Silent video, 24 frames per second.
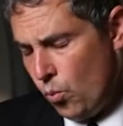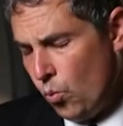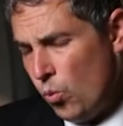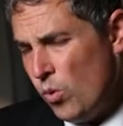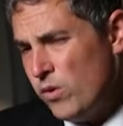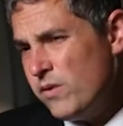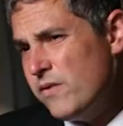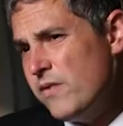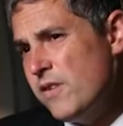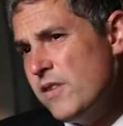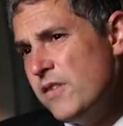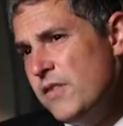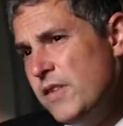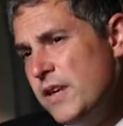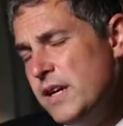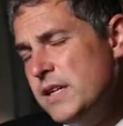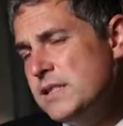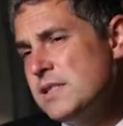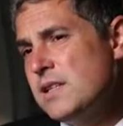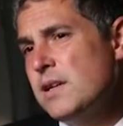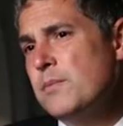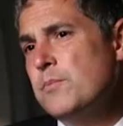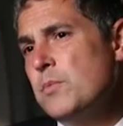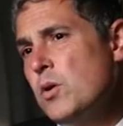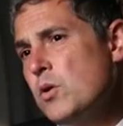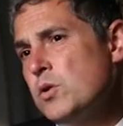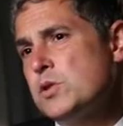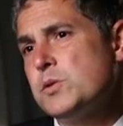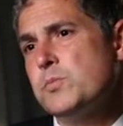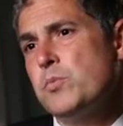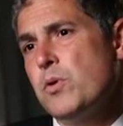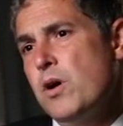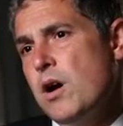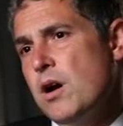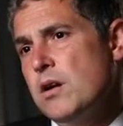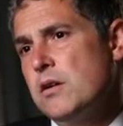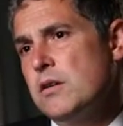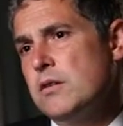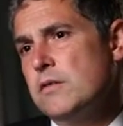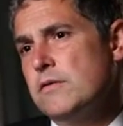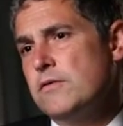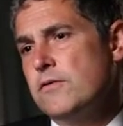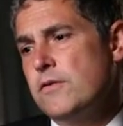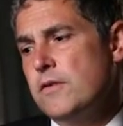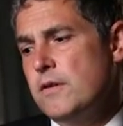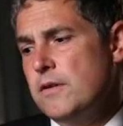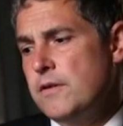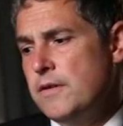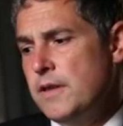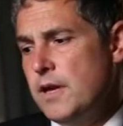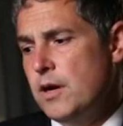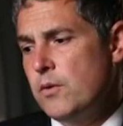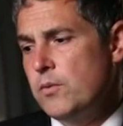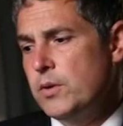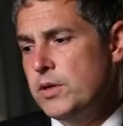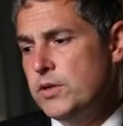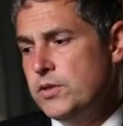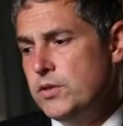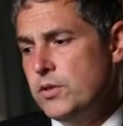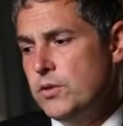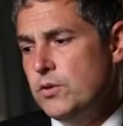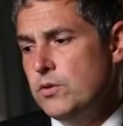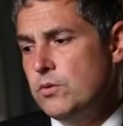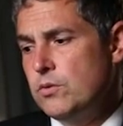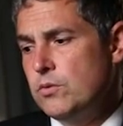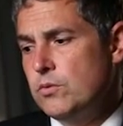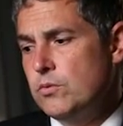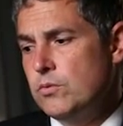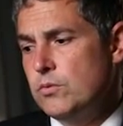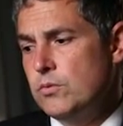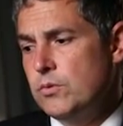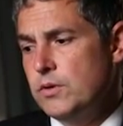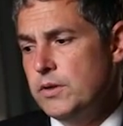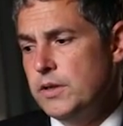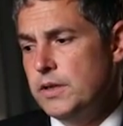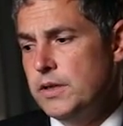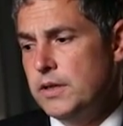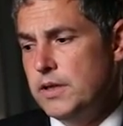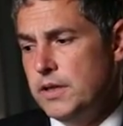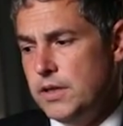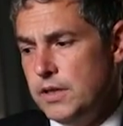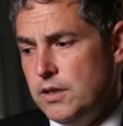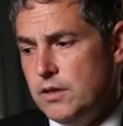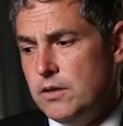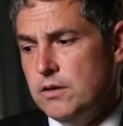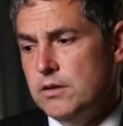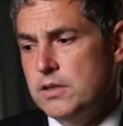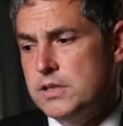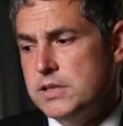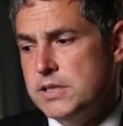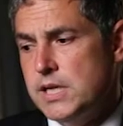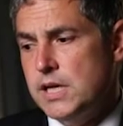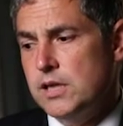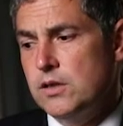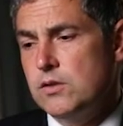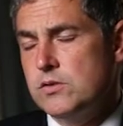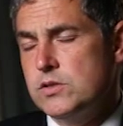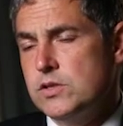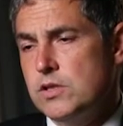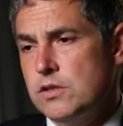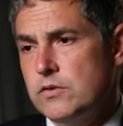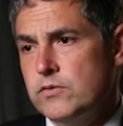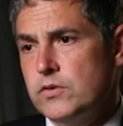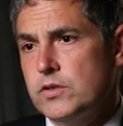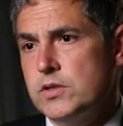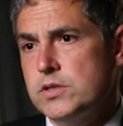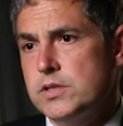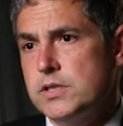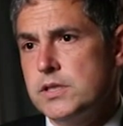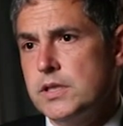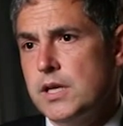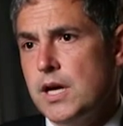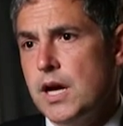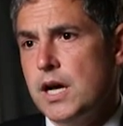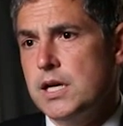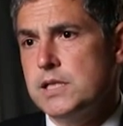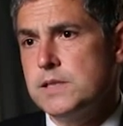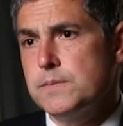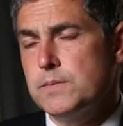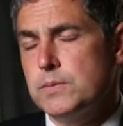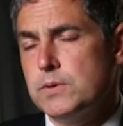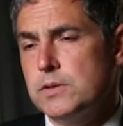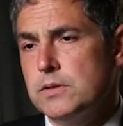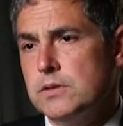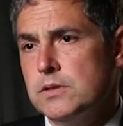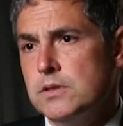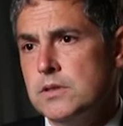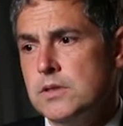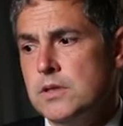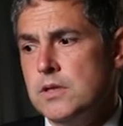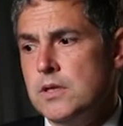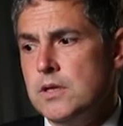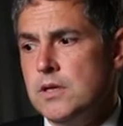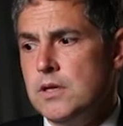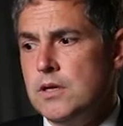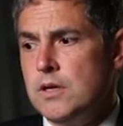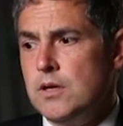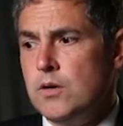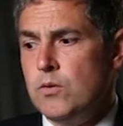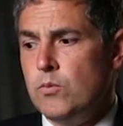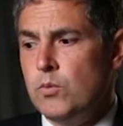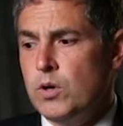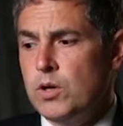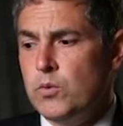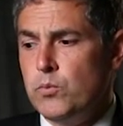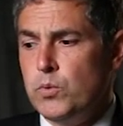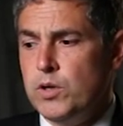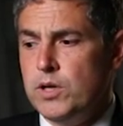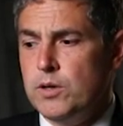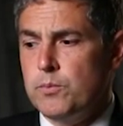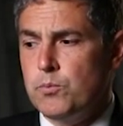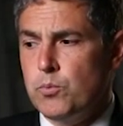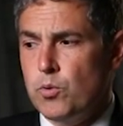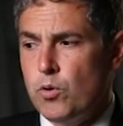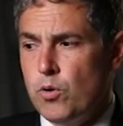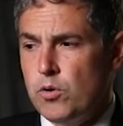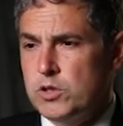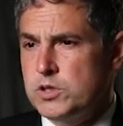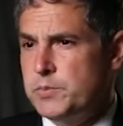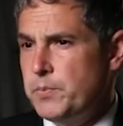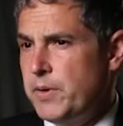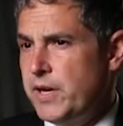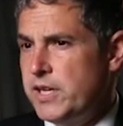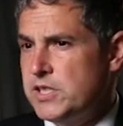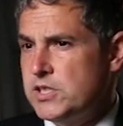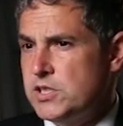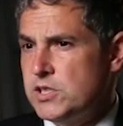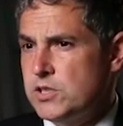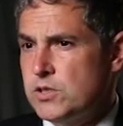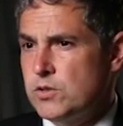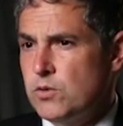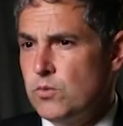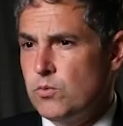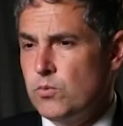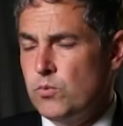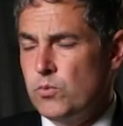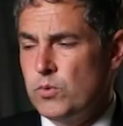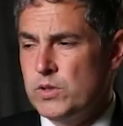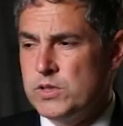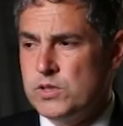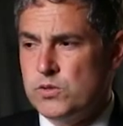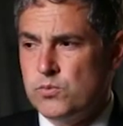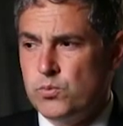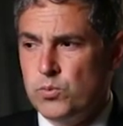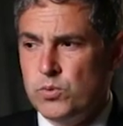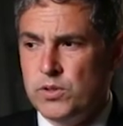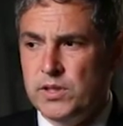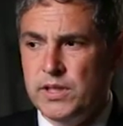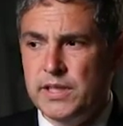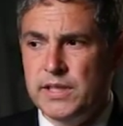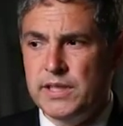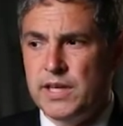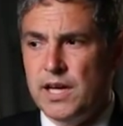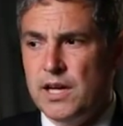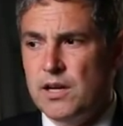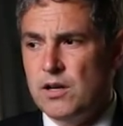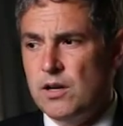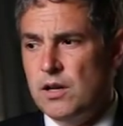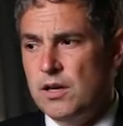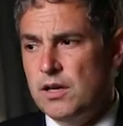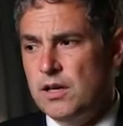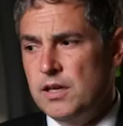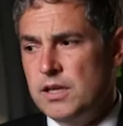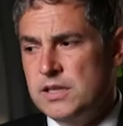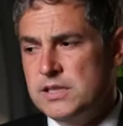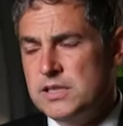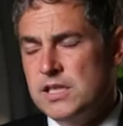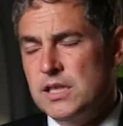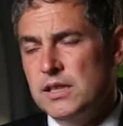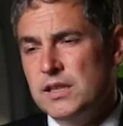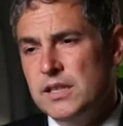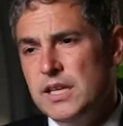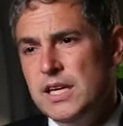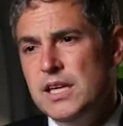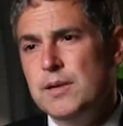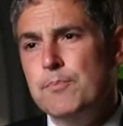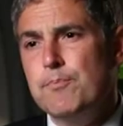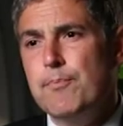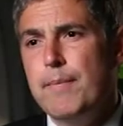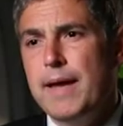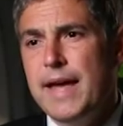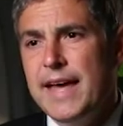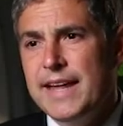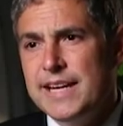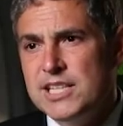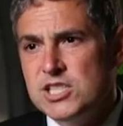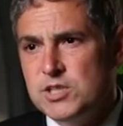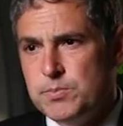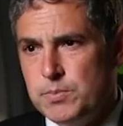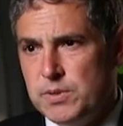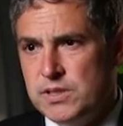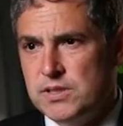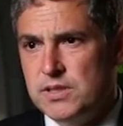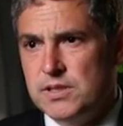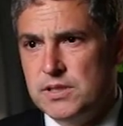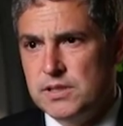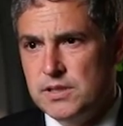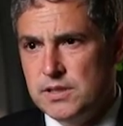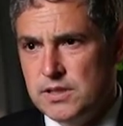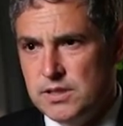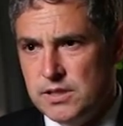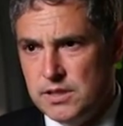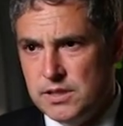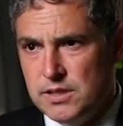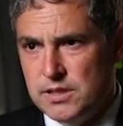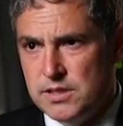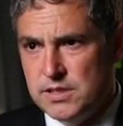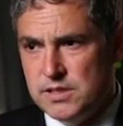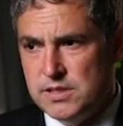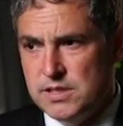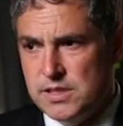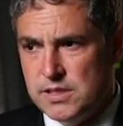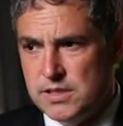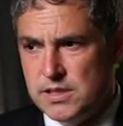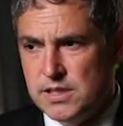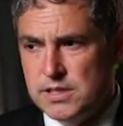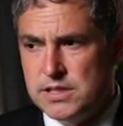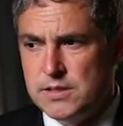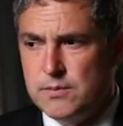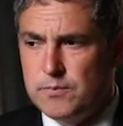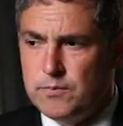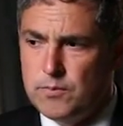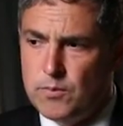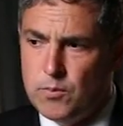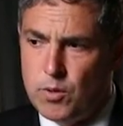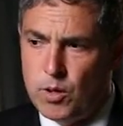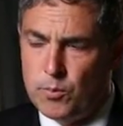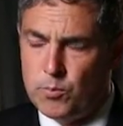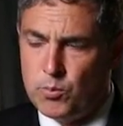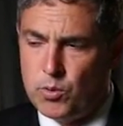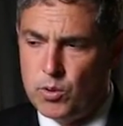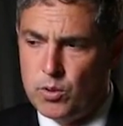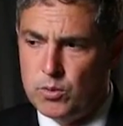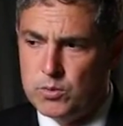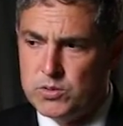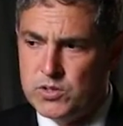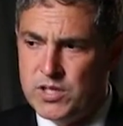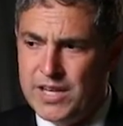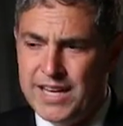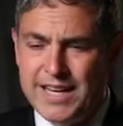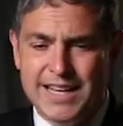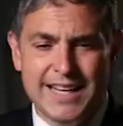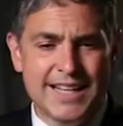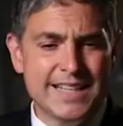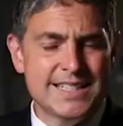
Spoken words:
One of the things I'm most proud of that we do here at St. Louis University Hospital, when we approach patients, it's really not, it's a lead management it's an approach.